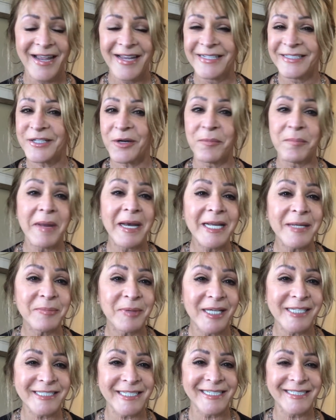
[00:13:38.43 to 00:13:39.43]
So many
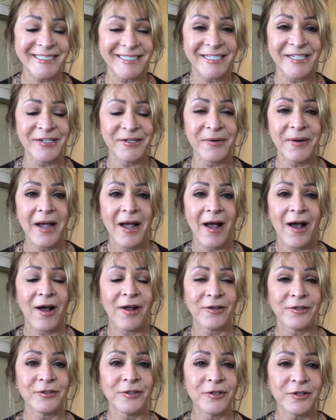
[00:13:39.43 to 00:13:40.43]
blessings to you.
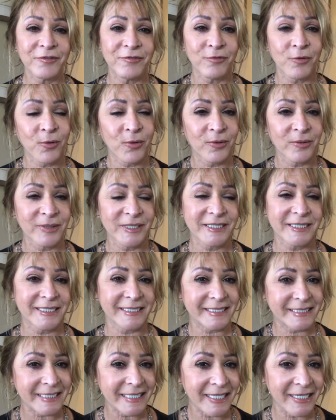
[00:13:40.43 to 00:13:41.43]
I'll look forward to
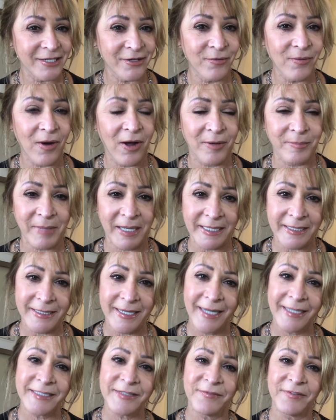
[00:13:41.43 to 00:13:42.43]
seeing you on my
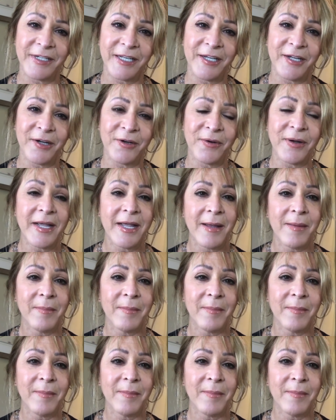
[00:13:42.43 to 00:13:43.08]
next video.